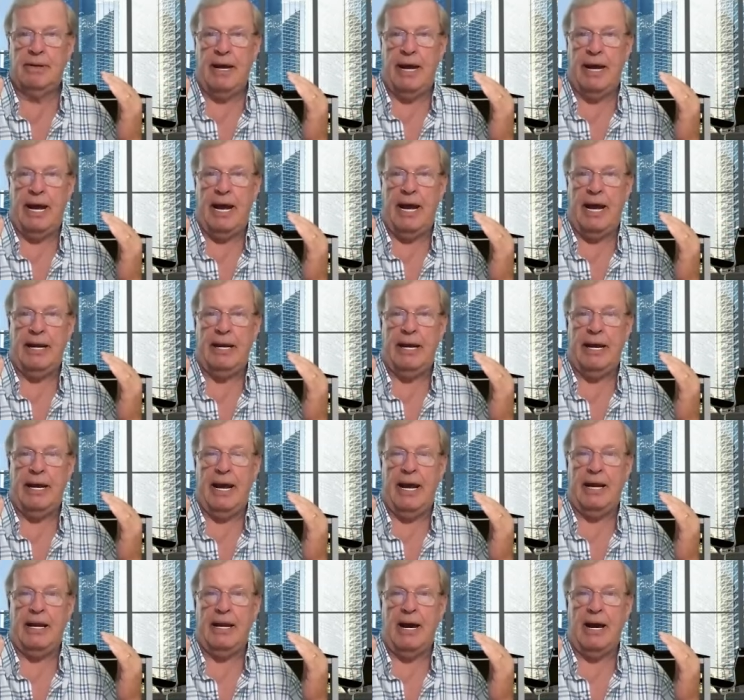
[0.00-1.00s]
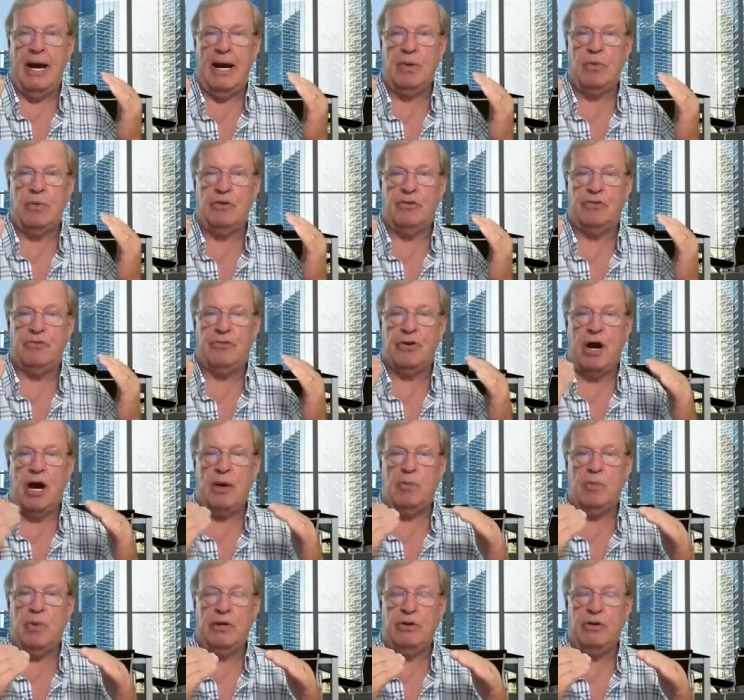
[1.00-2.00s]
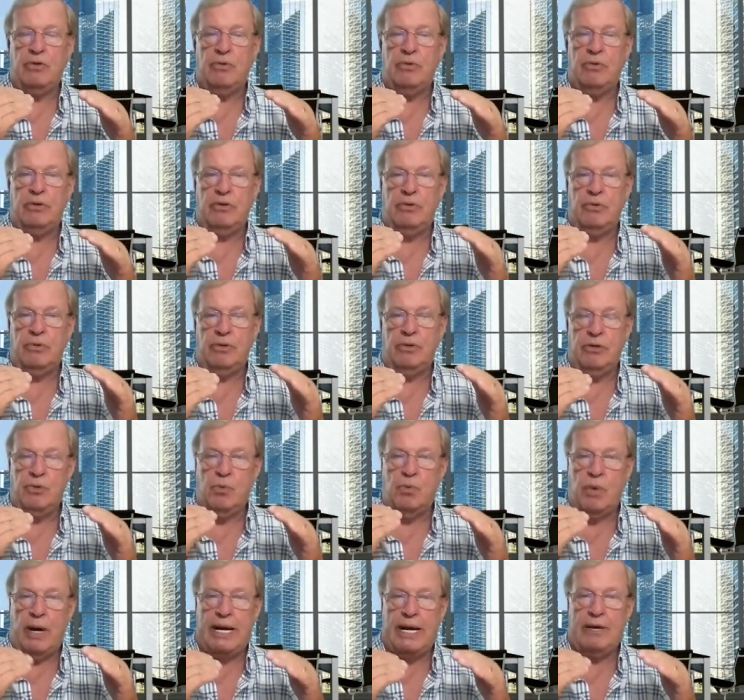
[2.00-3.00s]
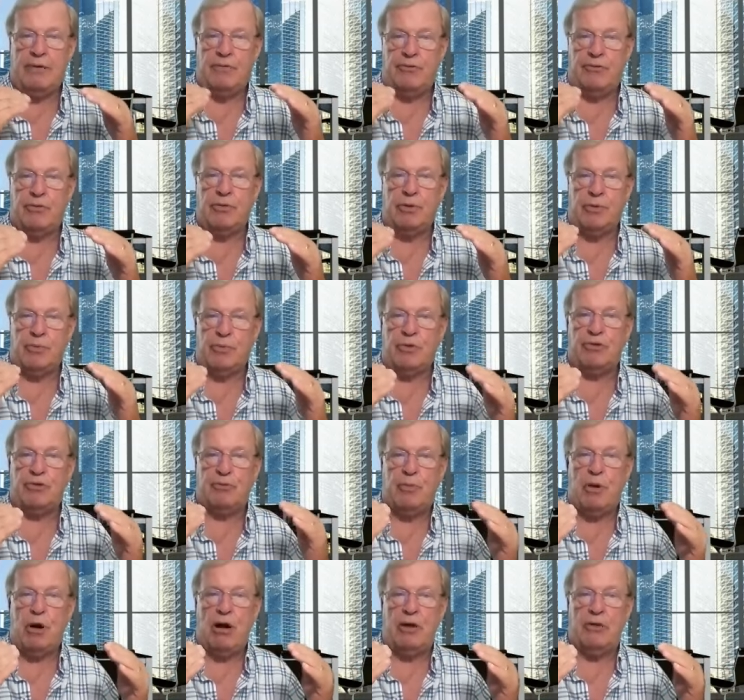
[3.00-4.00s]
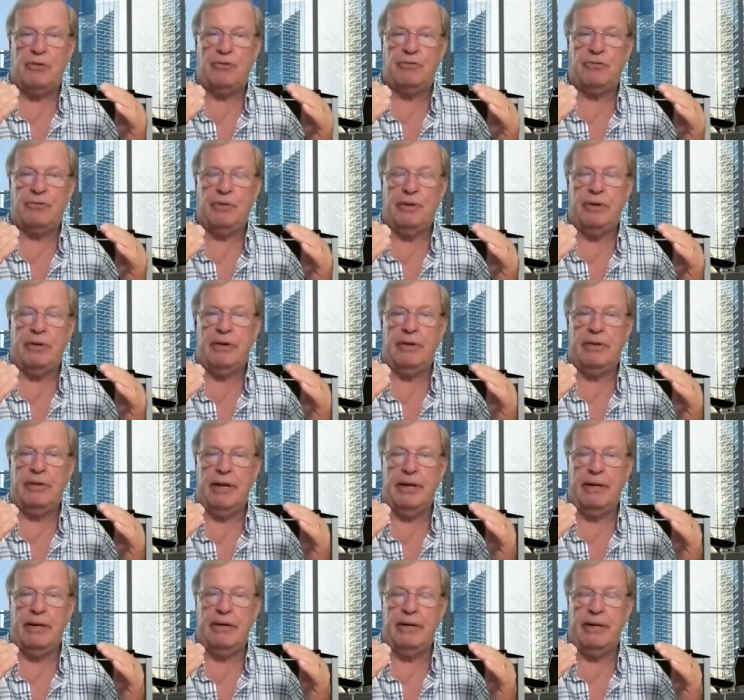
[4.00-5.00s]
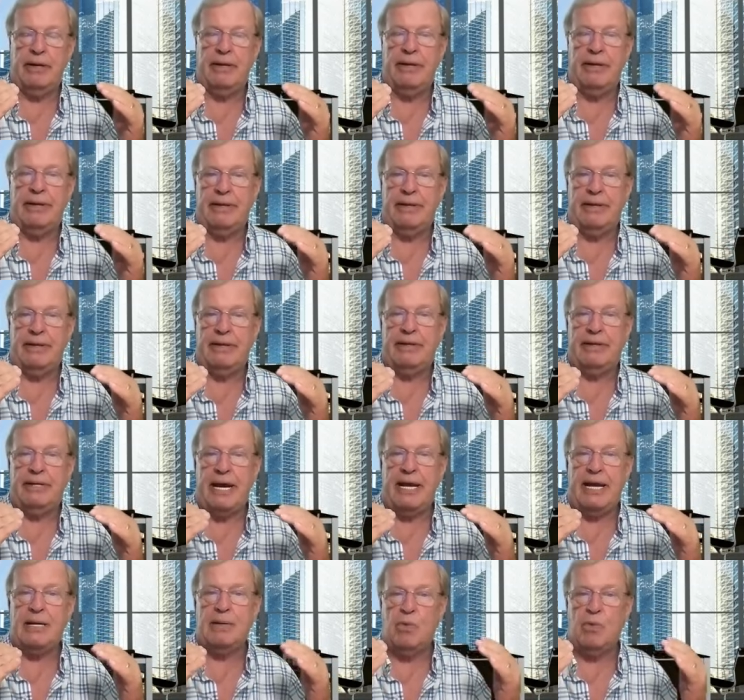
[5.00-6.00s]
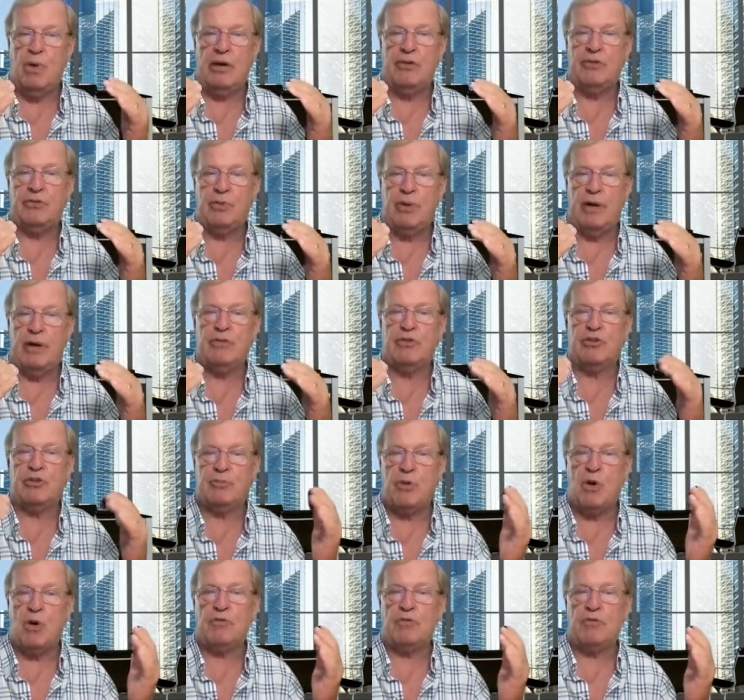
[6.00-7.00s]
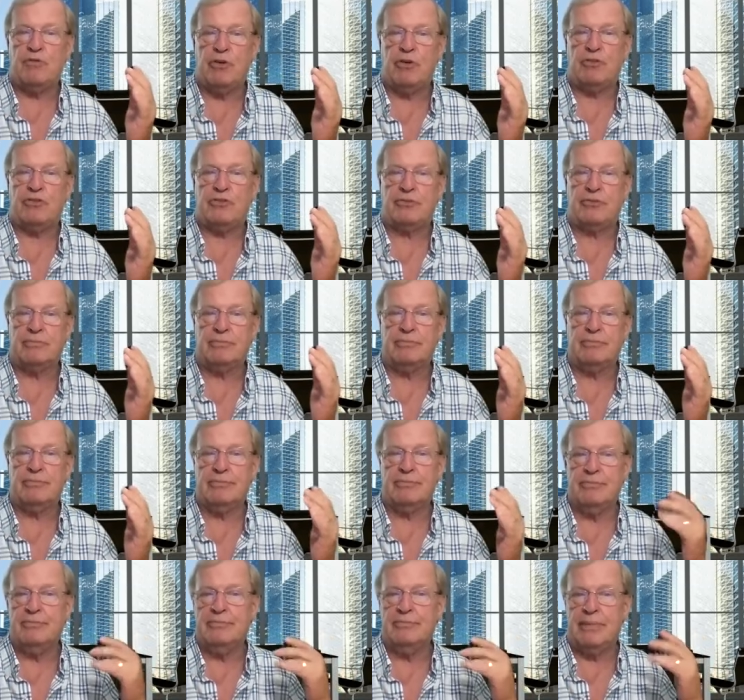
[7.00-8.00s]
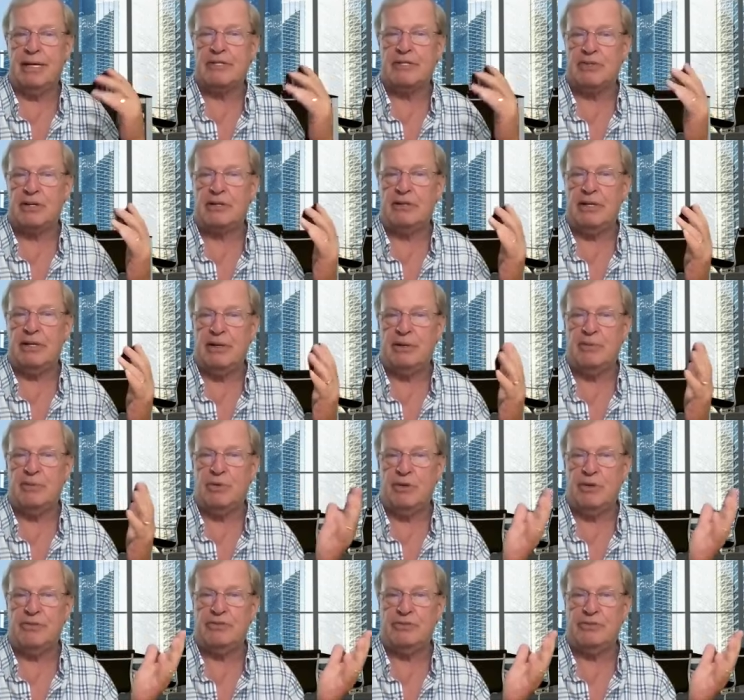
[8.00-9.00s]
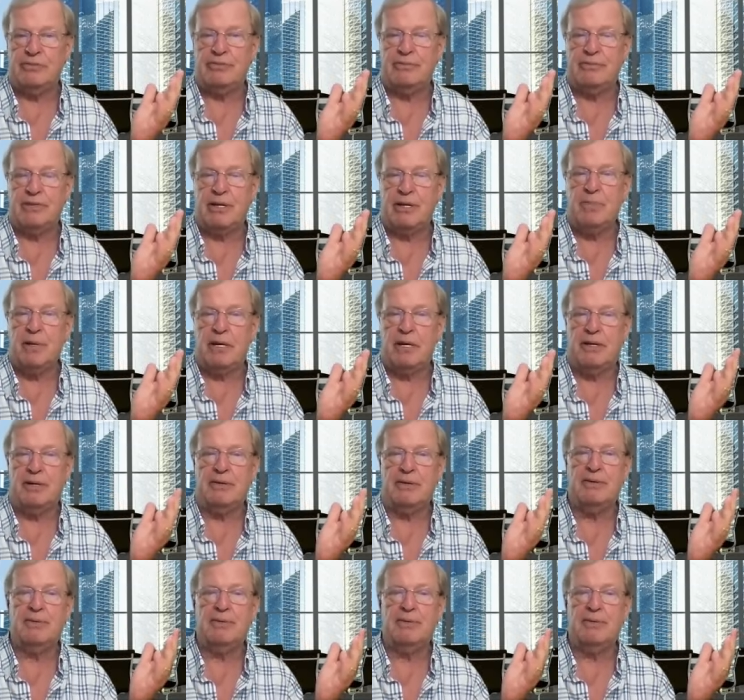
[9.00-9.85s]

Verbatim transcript: And and I was taught when you you you wait for the response, and the, and and the, the datum was whoever spoke first, basically was committed,